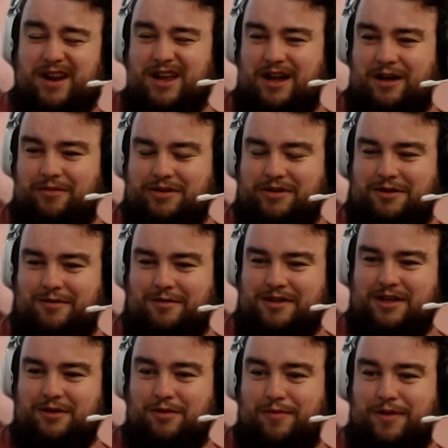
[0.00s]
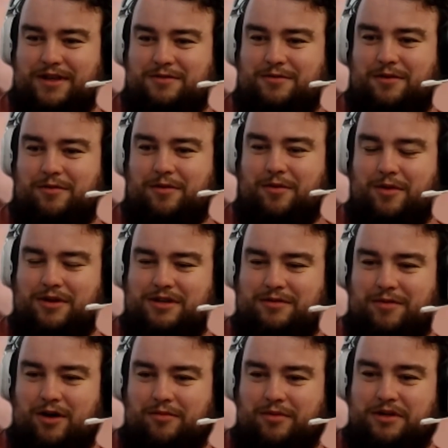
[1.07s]
a couple of tournaments, like we missed one when we went to
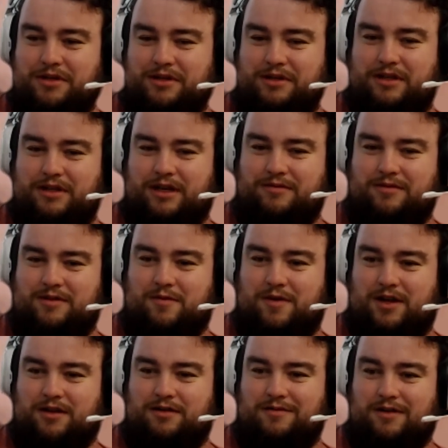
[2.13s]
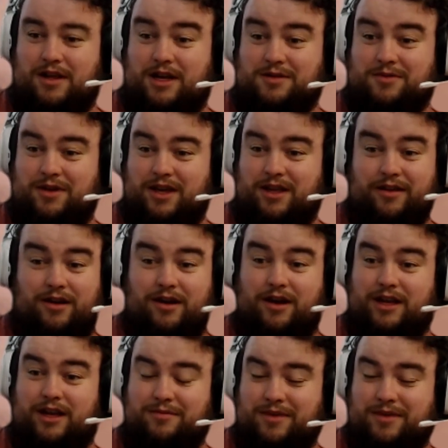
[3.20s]
Melbourne. There was one last weekend that I
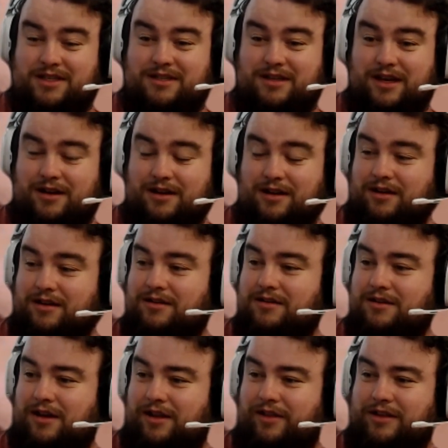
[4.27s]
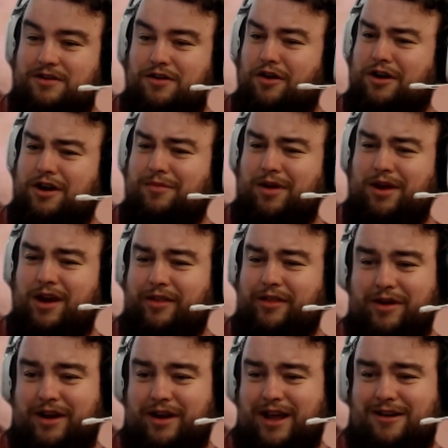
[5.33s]
had to miss sadly, and there's not going to be another
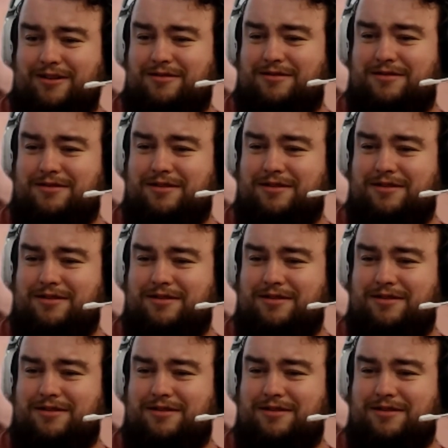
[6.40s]
one now.